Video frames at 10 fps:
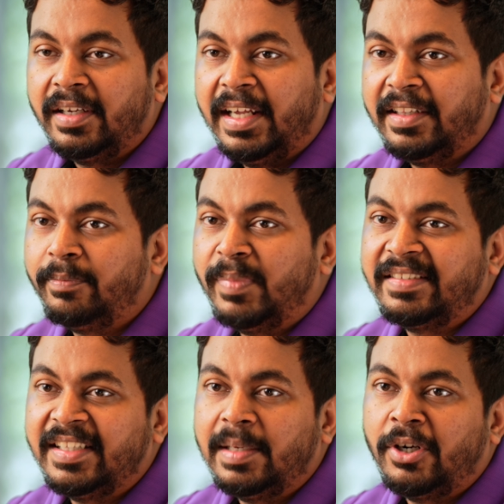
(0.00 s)
And the
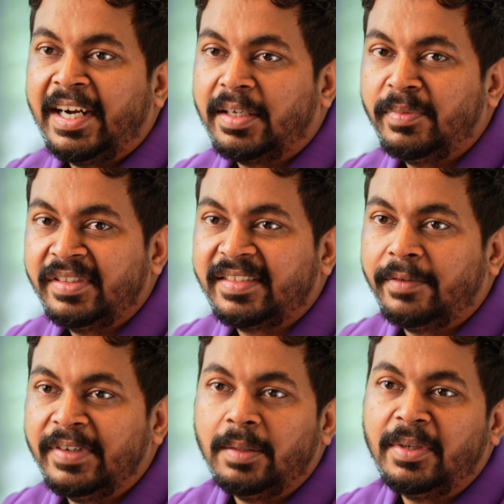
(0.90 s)
best thing about Atom is it's
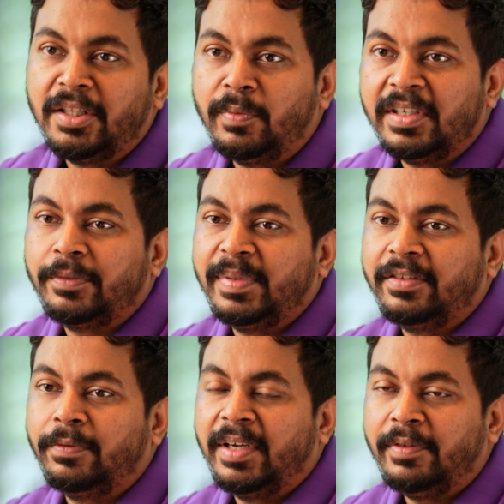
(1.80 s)
available in the
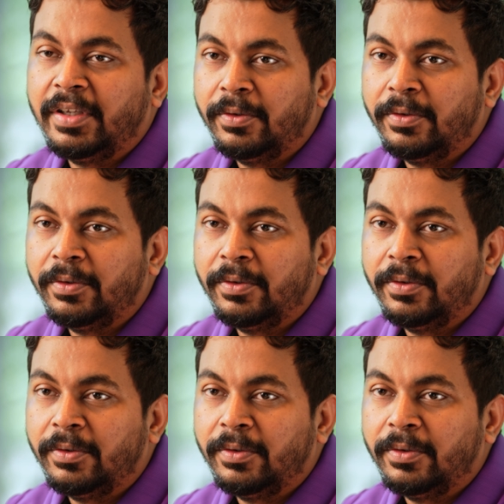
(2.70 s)
workspace where we're